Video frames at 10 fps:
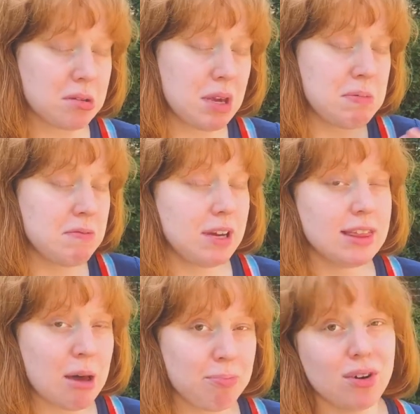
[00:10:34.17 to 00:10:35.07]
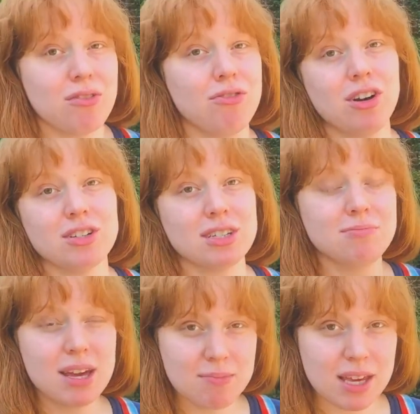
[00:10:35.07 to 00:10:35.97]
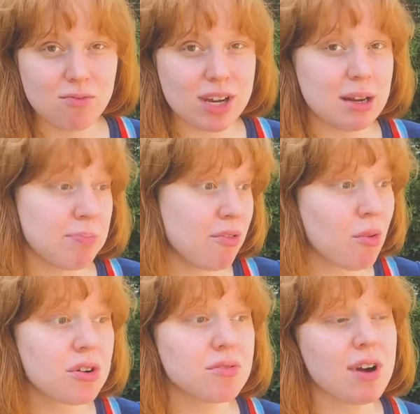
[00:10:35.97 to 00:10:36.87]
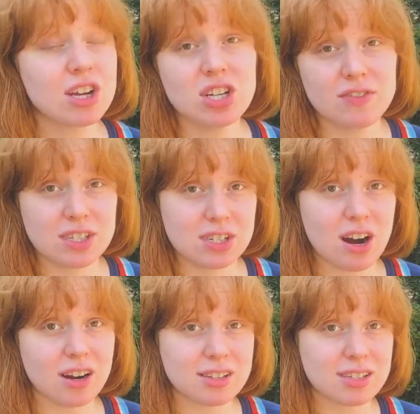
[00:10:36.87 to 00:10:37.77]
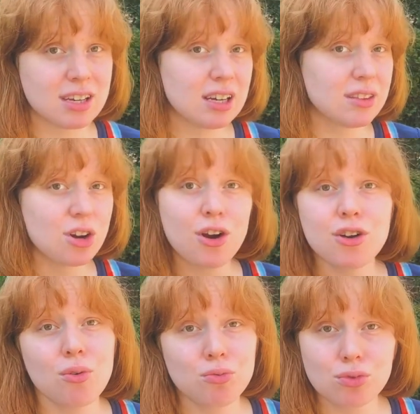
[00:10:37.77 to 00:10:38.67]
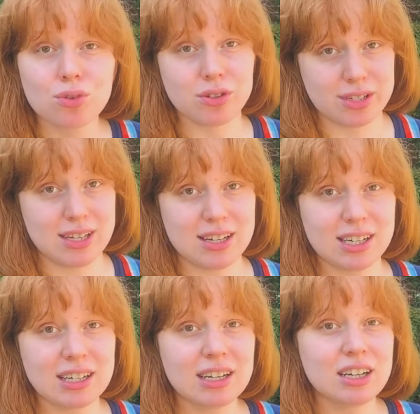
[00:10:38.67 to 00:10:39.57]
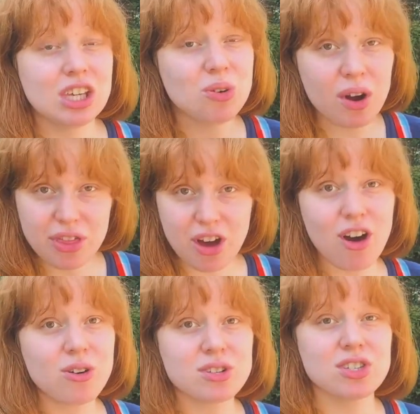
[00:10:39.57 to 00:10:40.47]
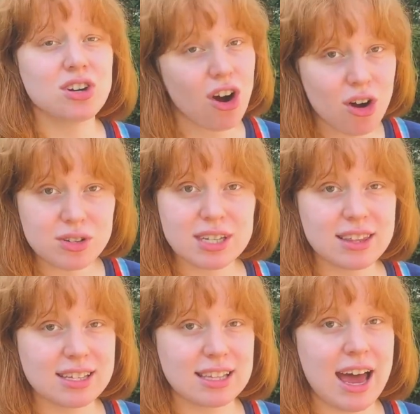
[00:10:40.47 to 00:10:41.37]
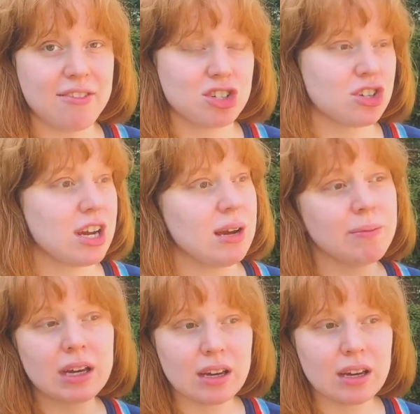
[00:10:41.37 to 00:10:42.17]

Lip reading: Maybe read that book first. Maybe read it before the rush even starts. There are no rules here. You are the host. You're hosting this live stream.